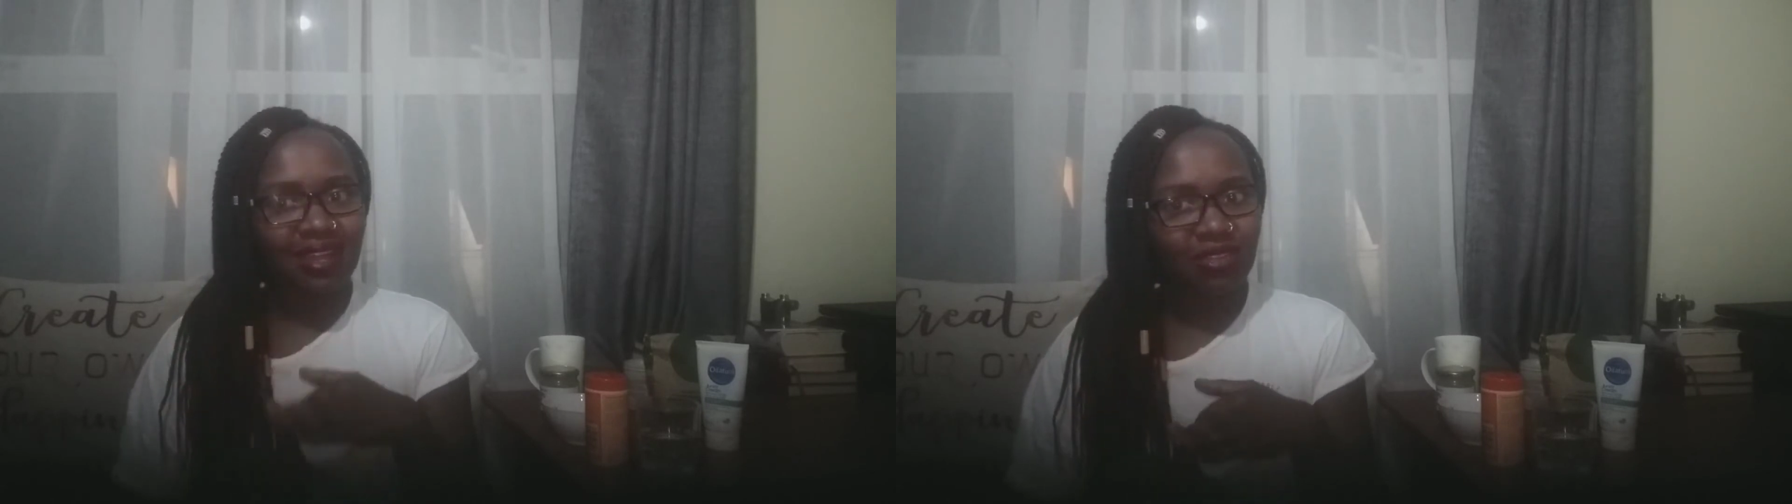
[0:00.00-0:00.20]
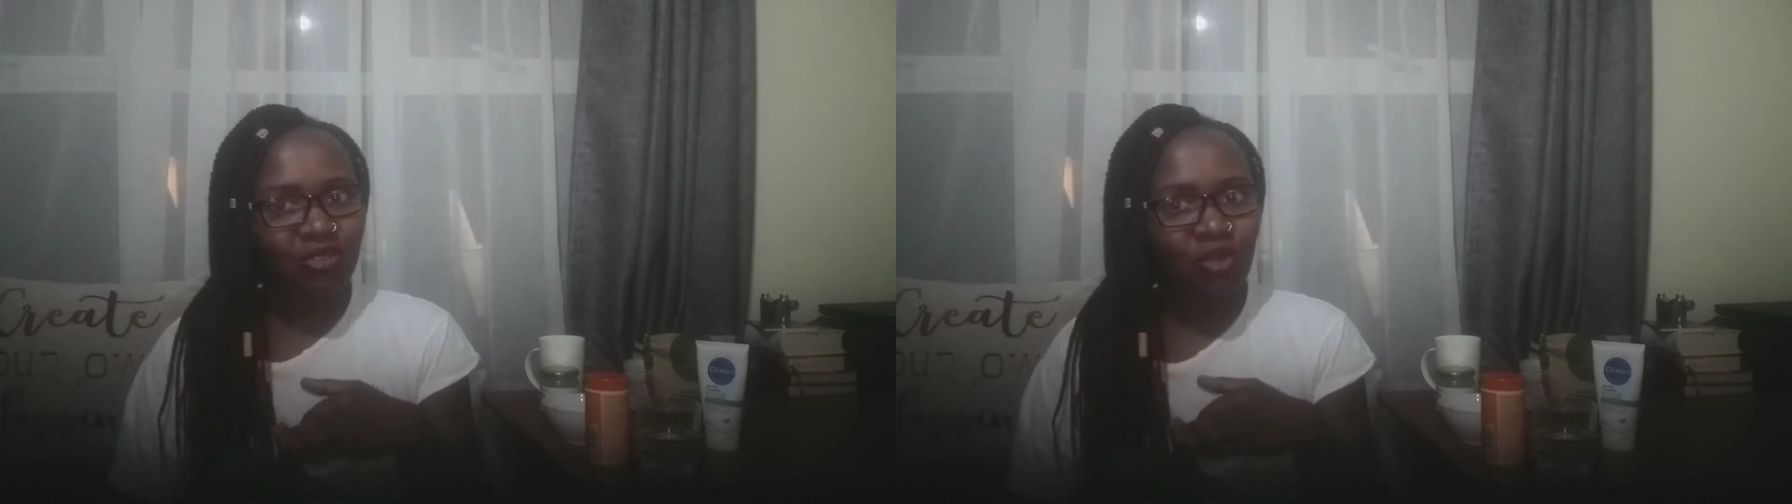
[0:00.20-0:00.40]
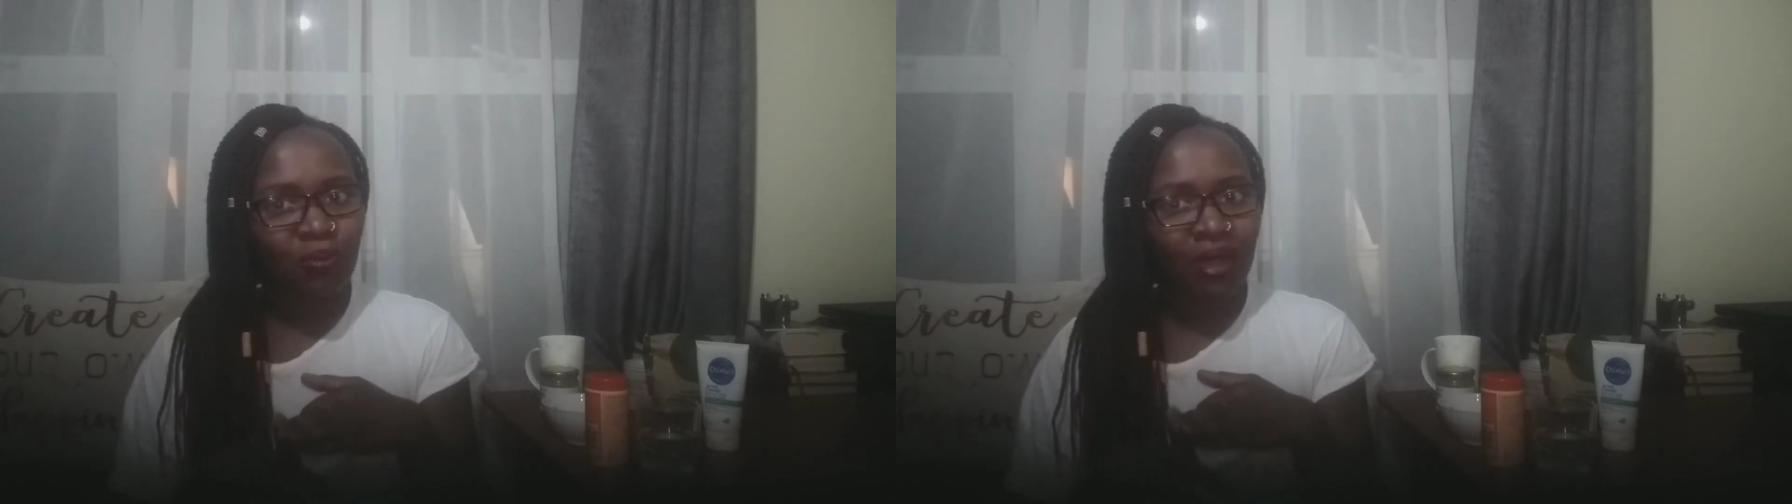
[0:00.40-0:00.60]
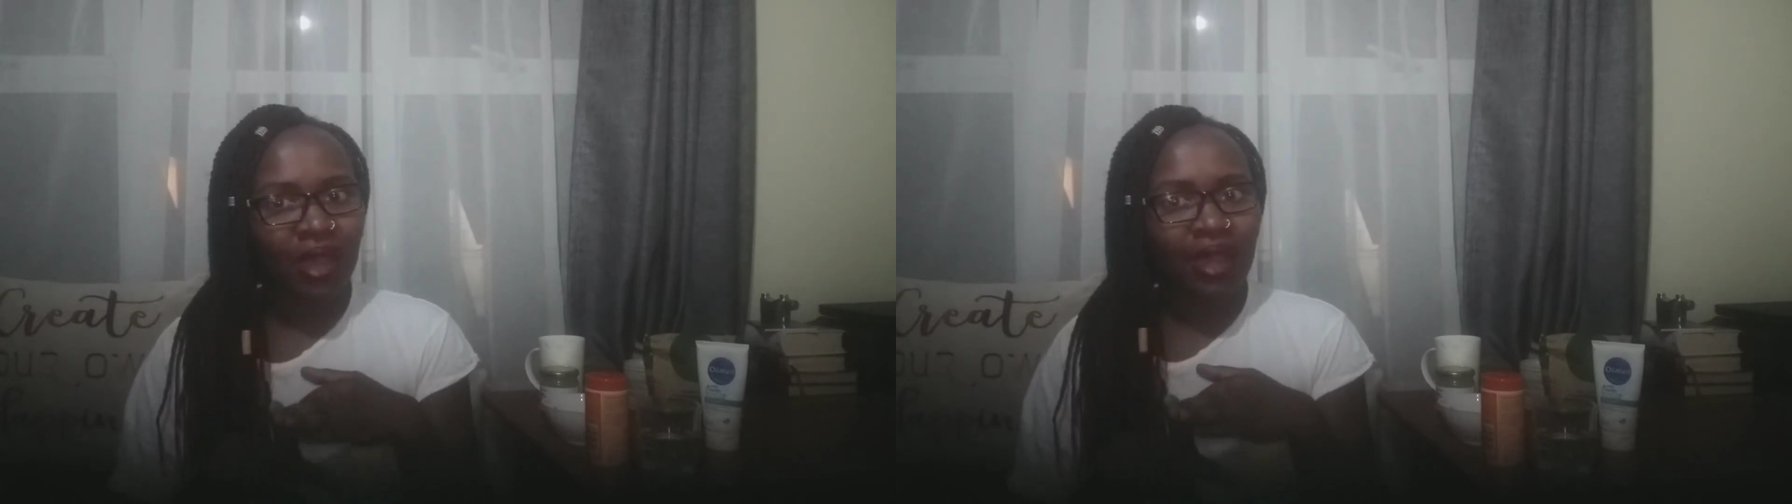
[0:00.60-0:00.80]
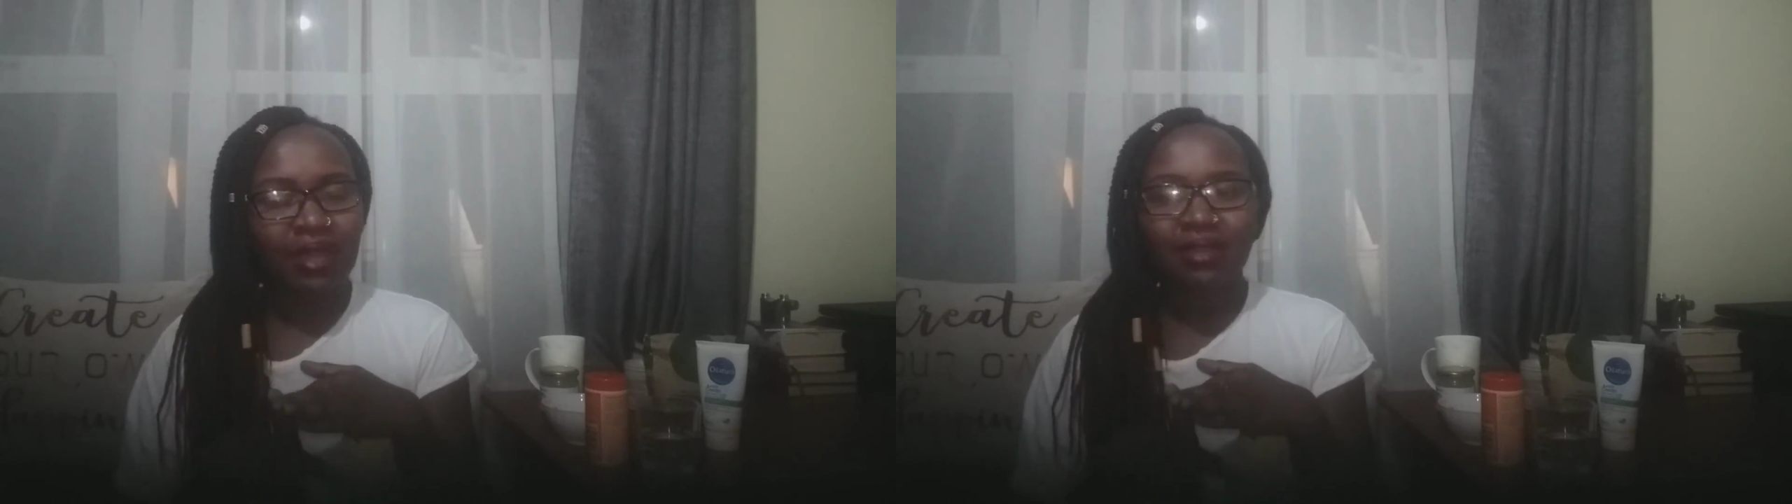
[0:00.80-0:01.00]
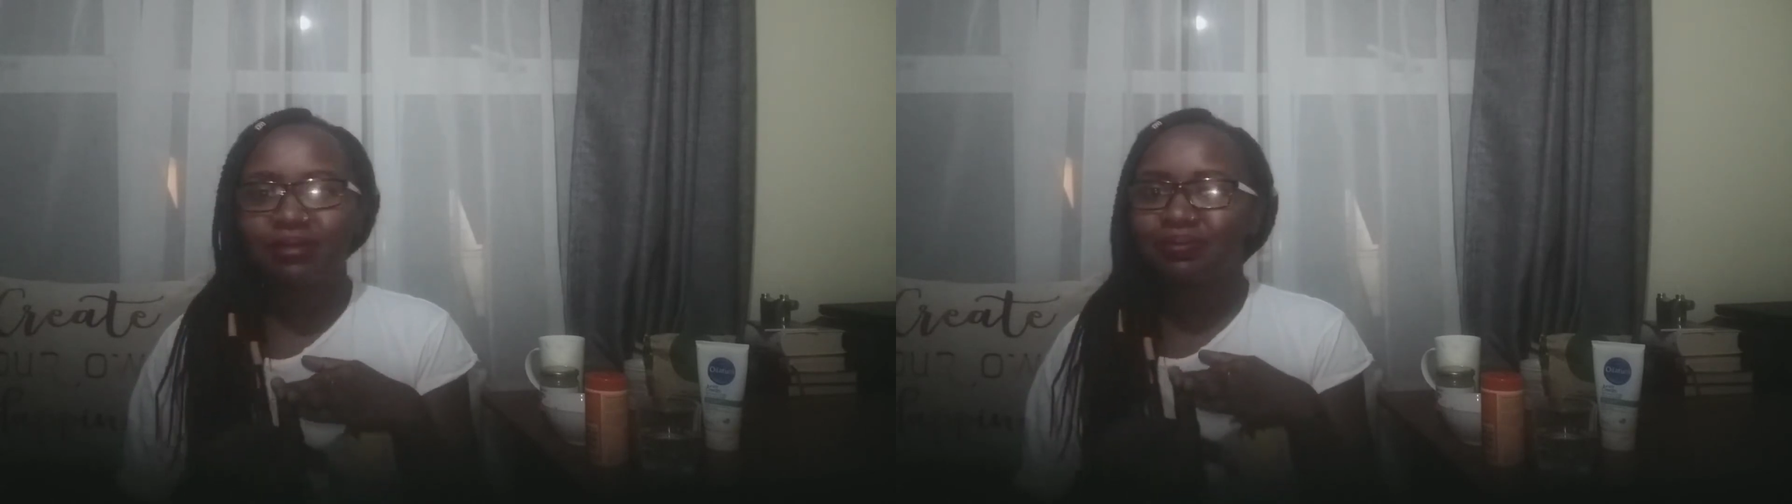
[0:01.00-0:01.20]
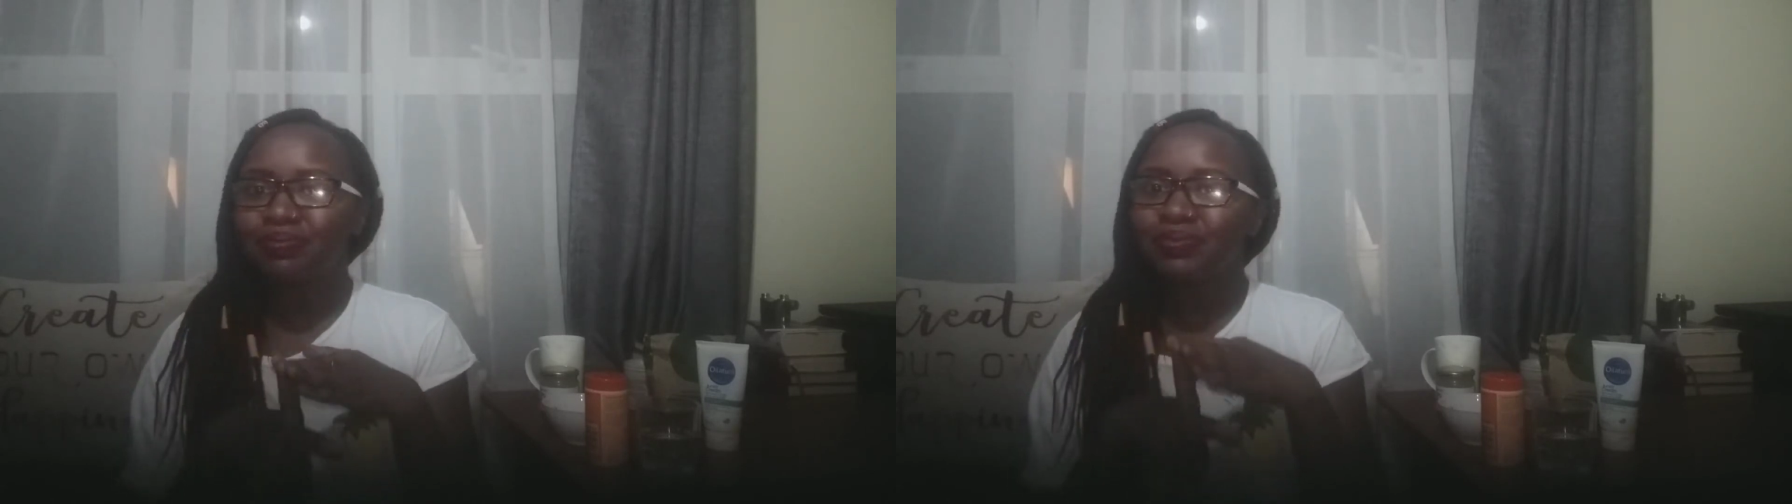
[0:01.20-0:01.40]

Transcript: Super